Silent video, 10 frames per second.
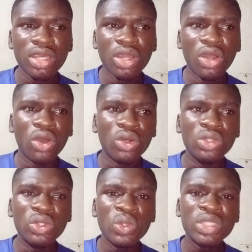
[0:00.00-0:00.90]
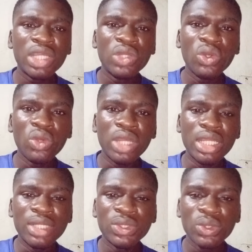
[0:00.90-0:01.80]
or those that know a
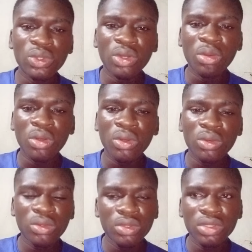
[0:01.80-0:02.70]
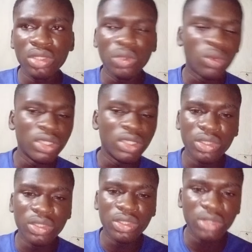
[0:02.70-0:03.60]
little or one thing or
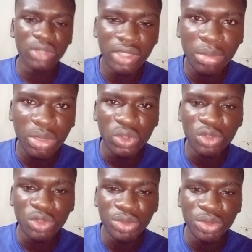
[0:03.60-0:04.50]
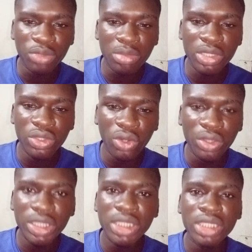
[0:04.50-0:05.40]
the other about YouTube Short probably know
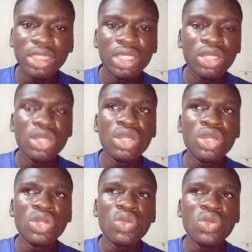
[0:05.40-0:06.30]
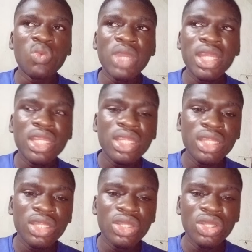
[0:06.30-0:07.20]
already. When
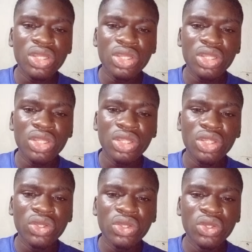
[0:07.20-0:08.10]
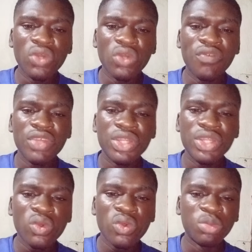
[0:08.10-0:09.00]
your video
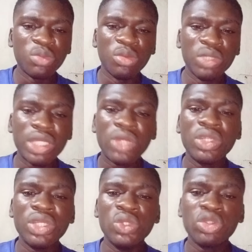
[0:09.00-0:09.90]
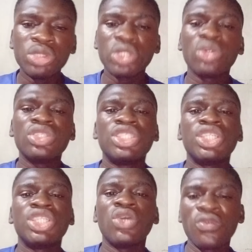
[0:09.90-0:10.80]
is promoted on the YouTube Shorts
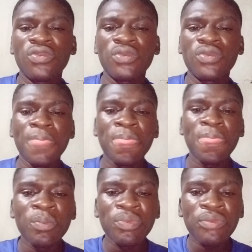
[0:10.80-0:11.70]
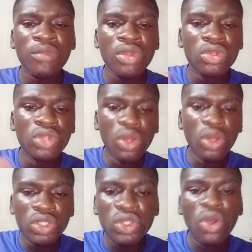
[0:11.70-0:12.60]
shelf,
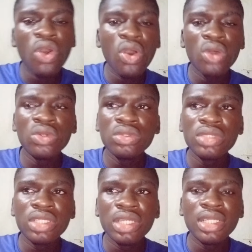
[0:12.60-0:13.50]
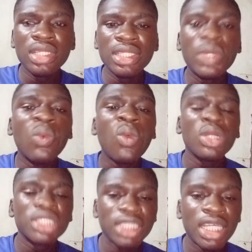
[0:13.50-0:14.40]
Not all the
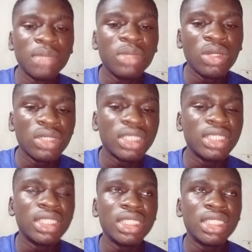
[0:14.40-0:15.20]
watch time gotten